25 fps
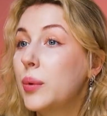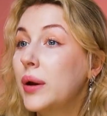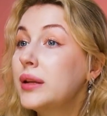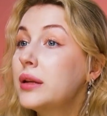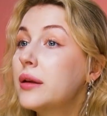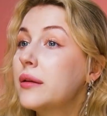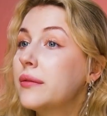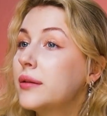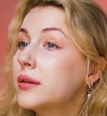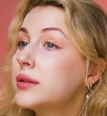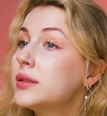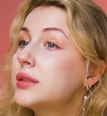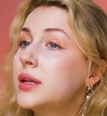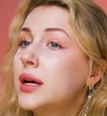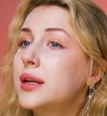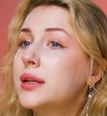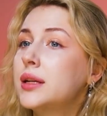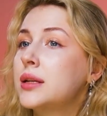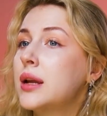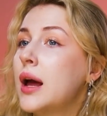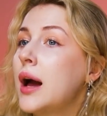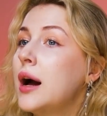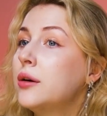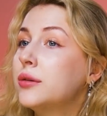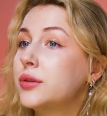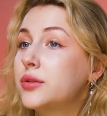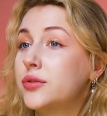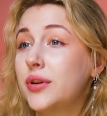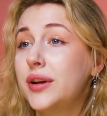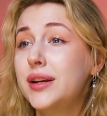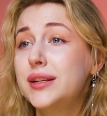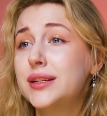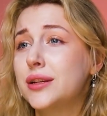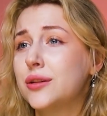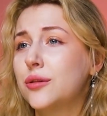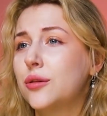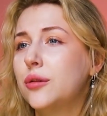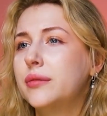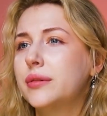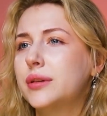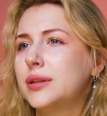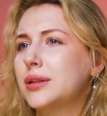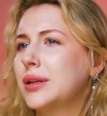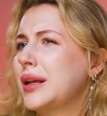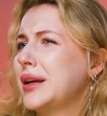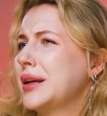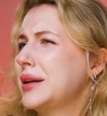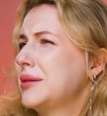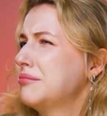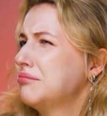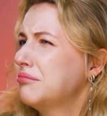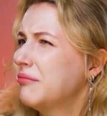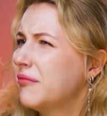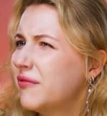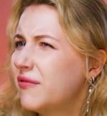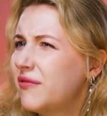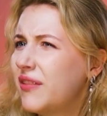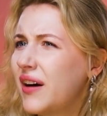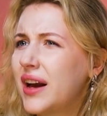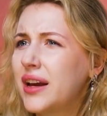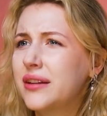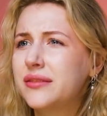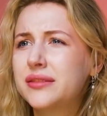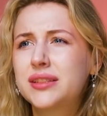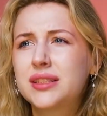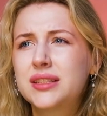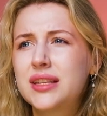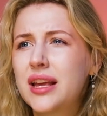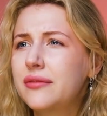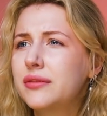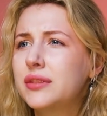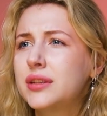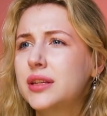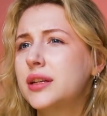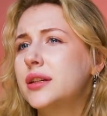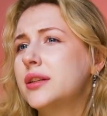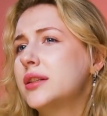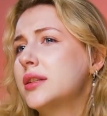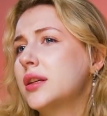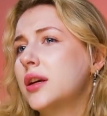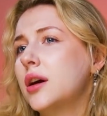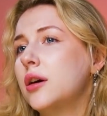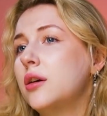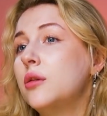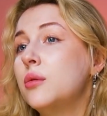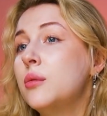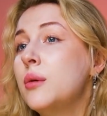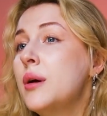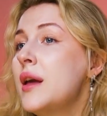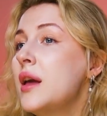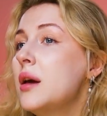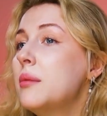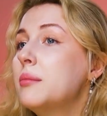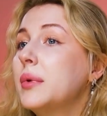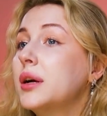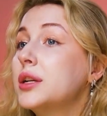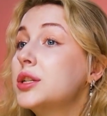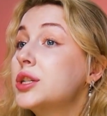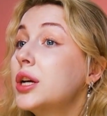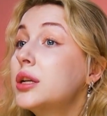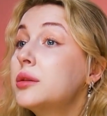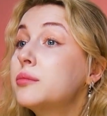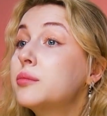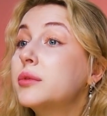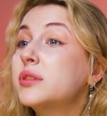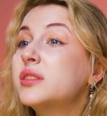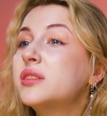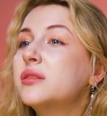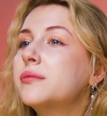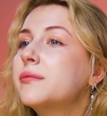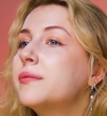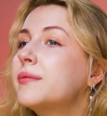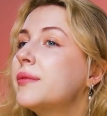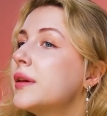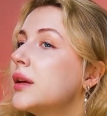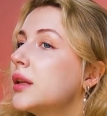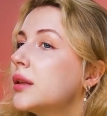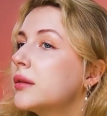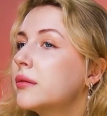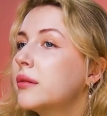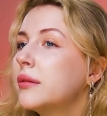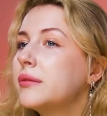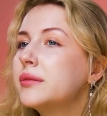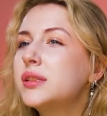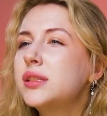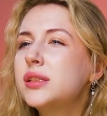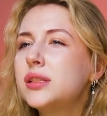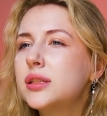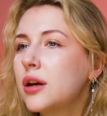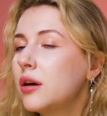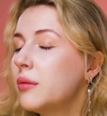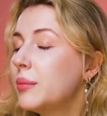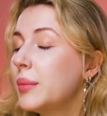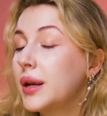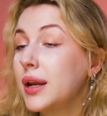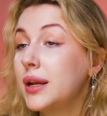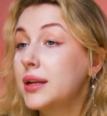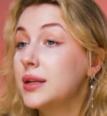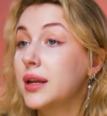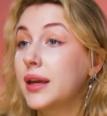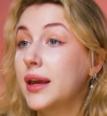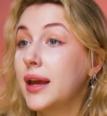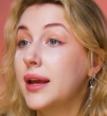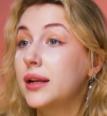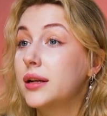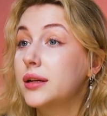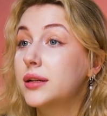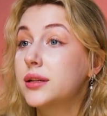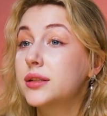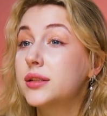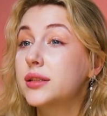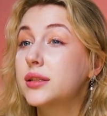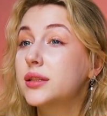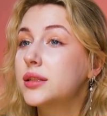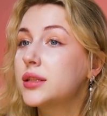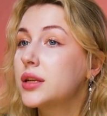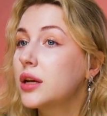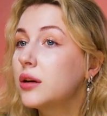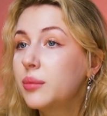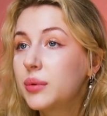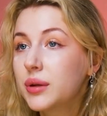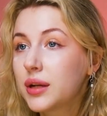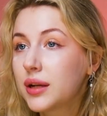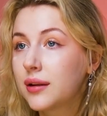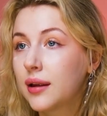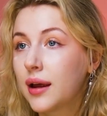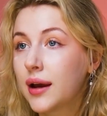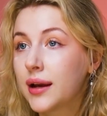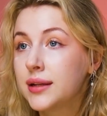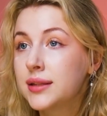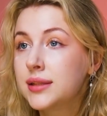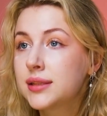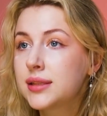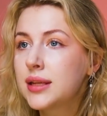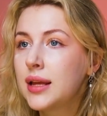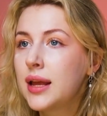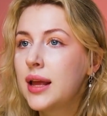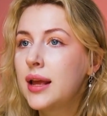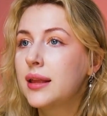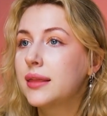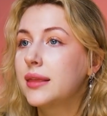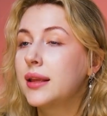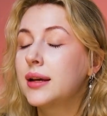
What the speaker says: When I first started out trading over 5-7 years ago, my chart was filled with so many indicators, so many lines,